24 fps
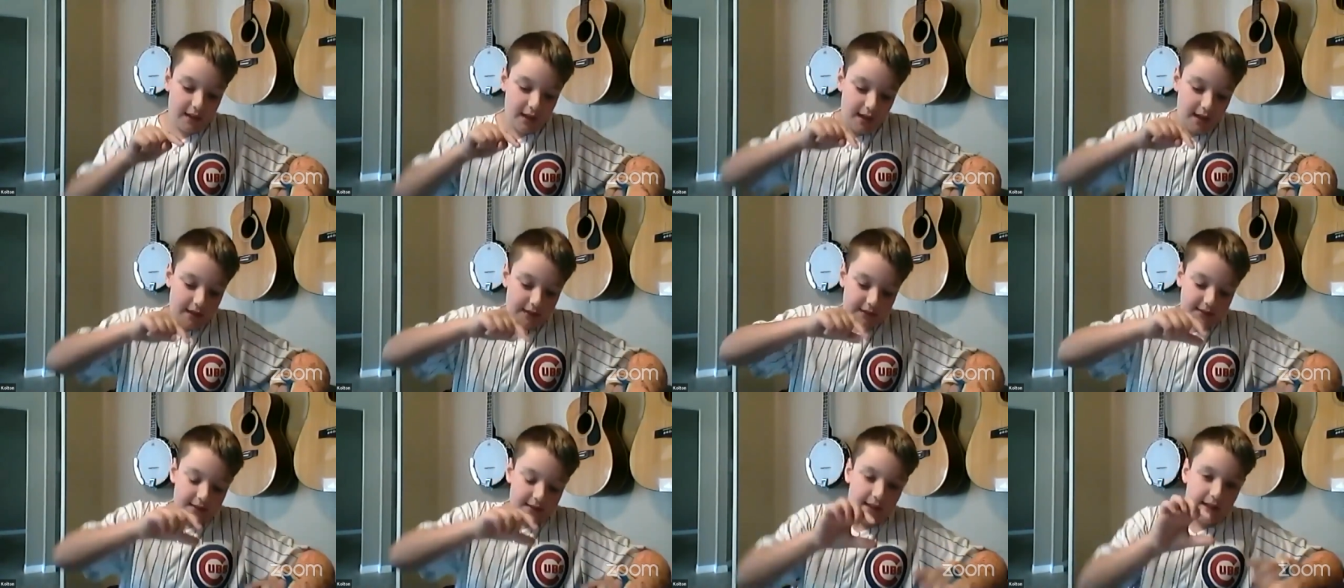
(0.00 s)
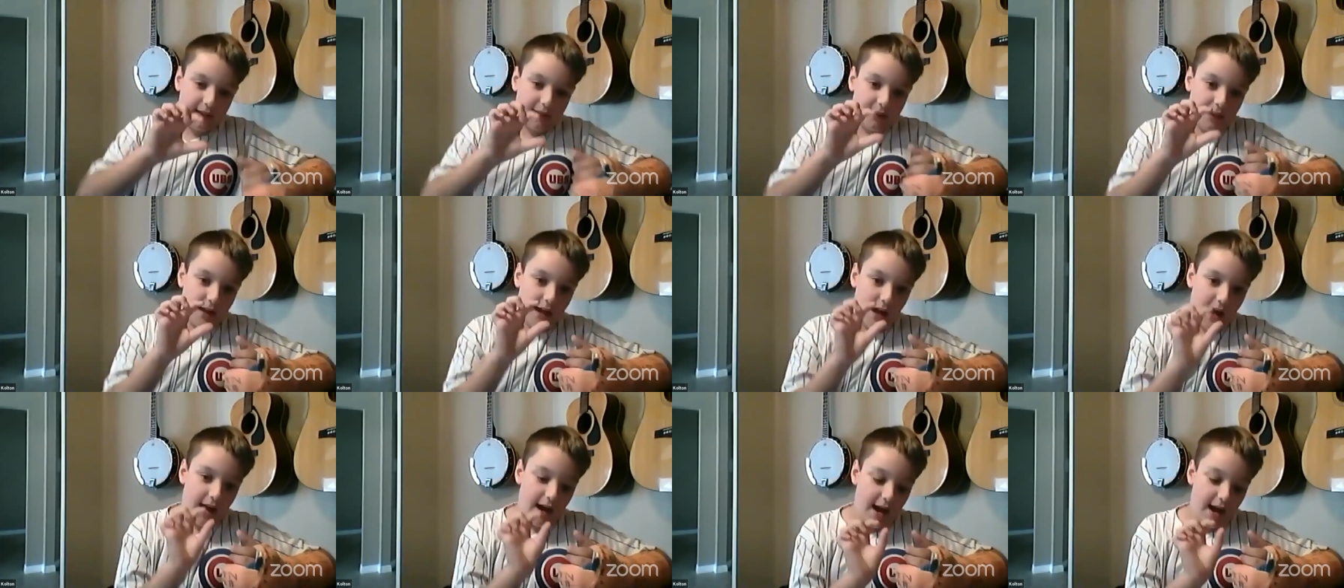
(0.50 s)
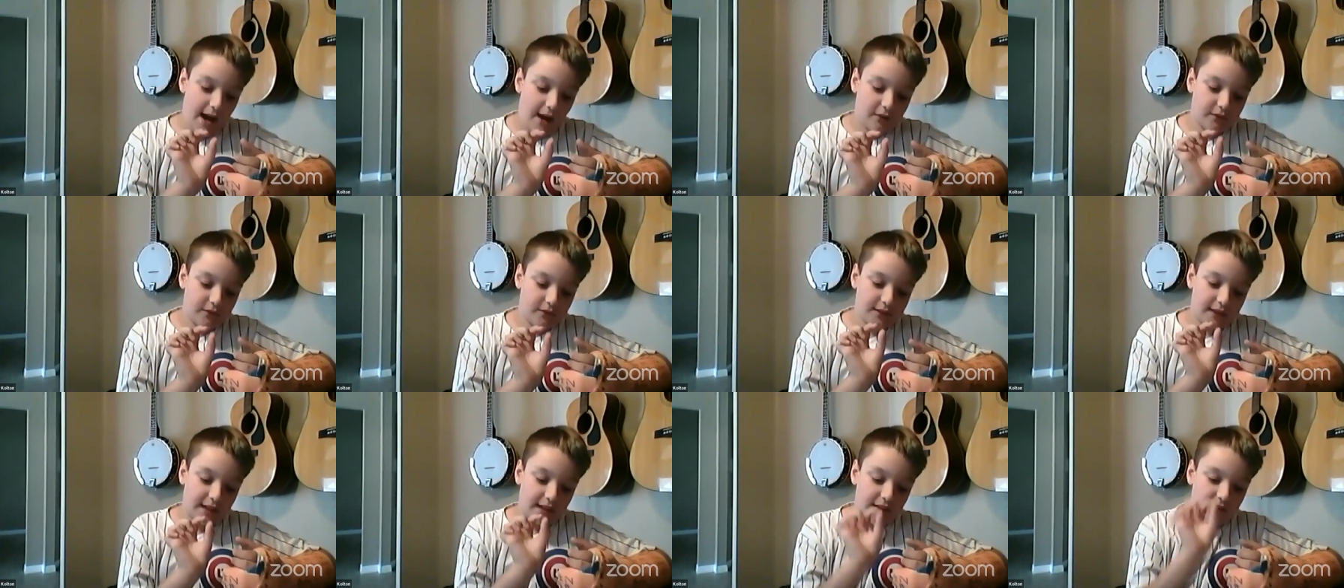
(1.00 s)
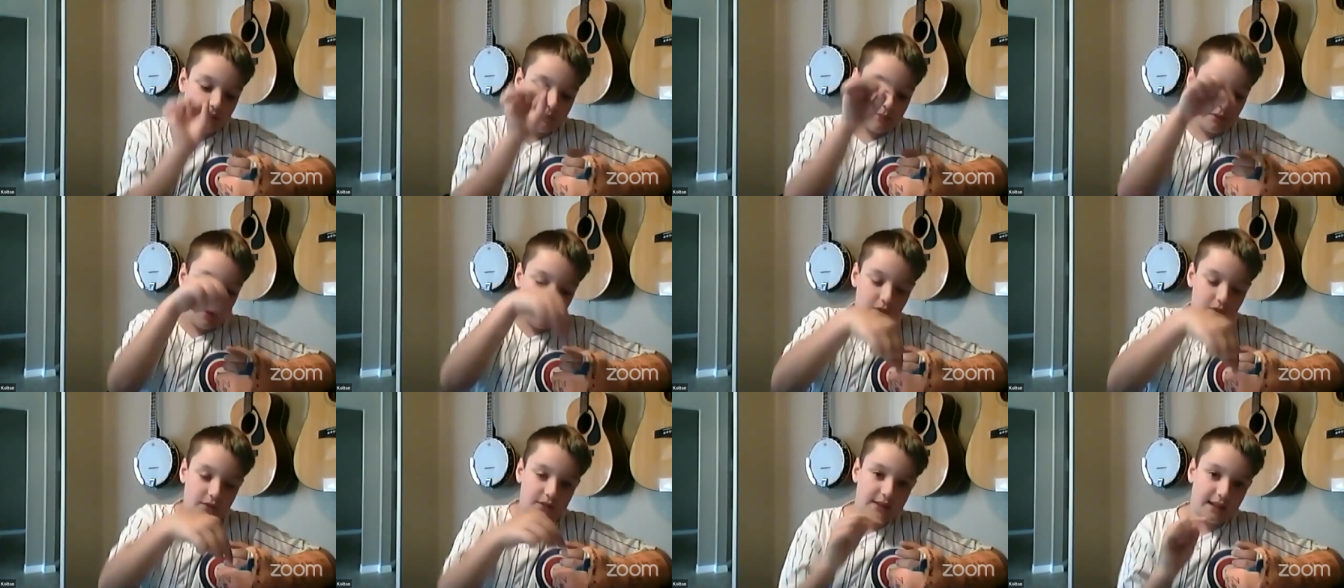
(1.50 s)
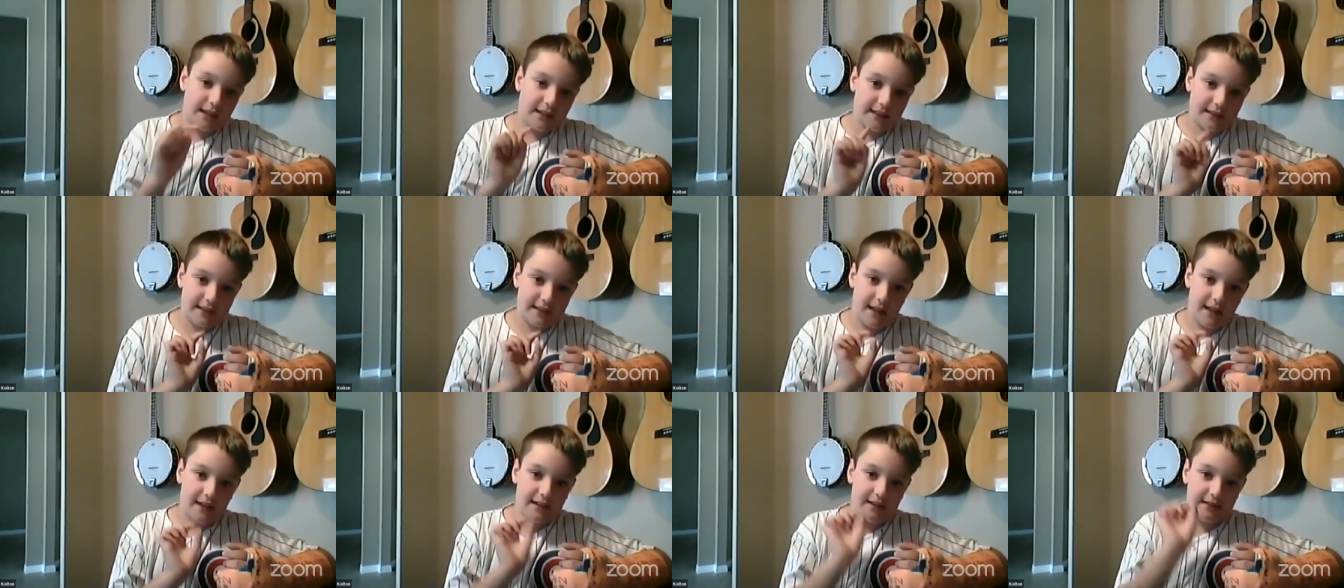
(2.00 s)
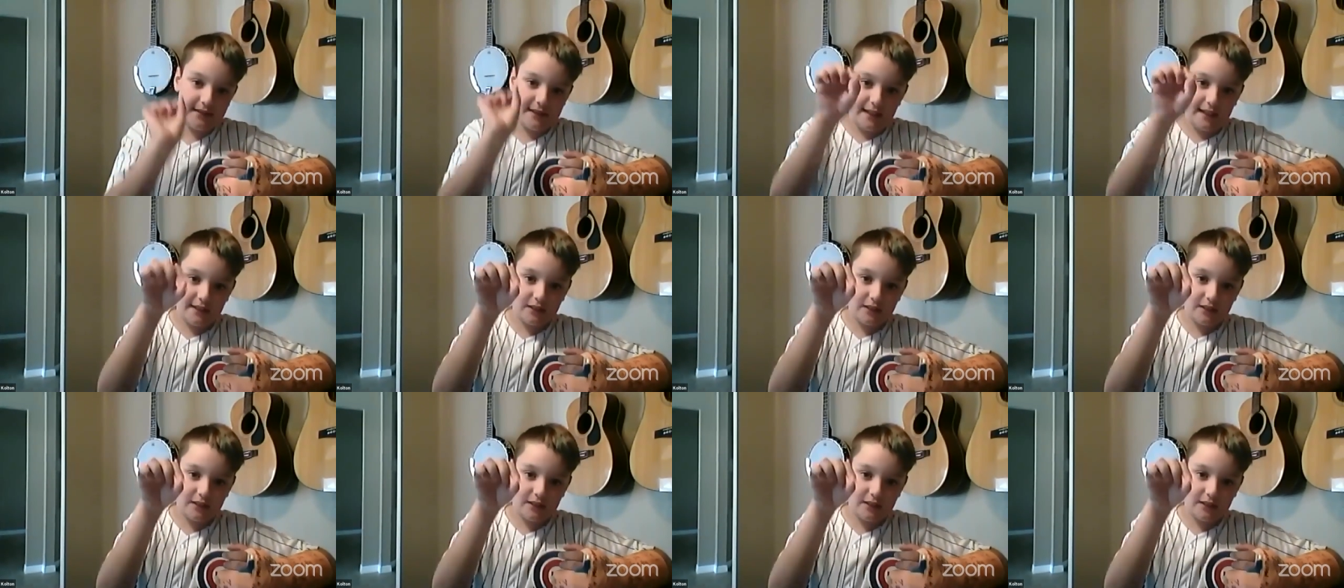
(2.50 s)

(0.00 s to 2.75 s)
its outside of bones, like it's on its